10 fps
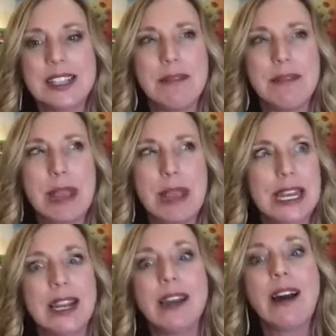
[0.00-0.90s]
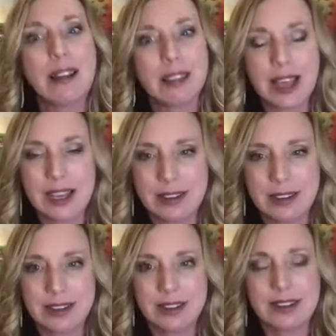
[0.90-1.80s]
that made it not
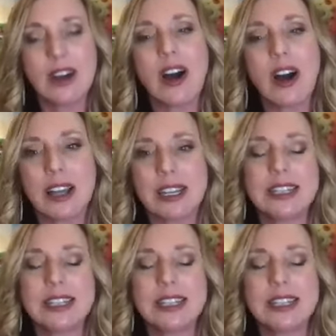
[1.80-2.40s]
like God.